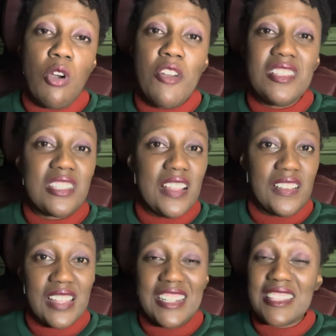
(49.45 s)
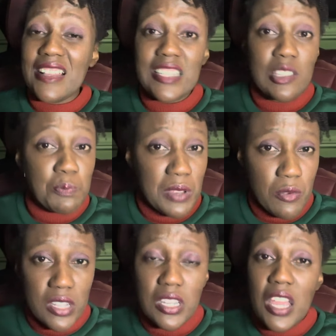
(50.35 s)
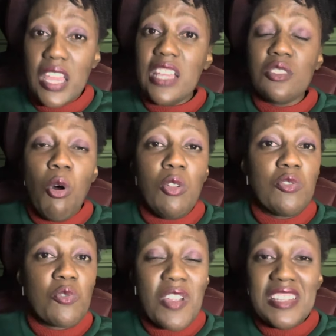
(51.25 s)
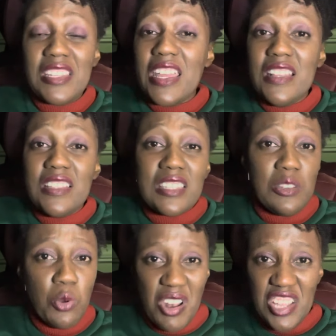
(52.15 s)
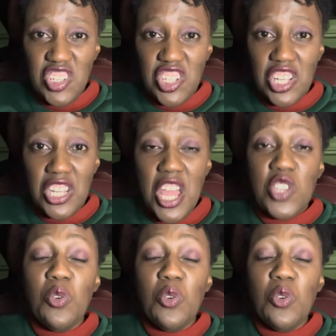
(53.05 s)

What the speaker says: God is saying that that spirit is already in circulation.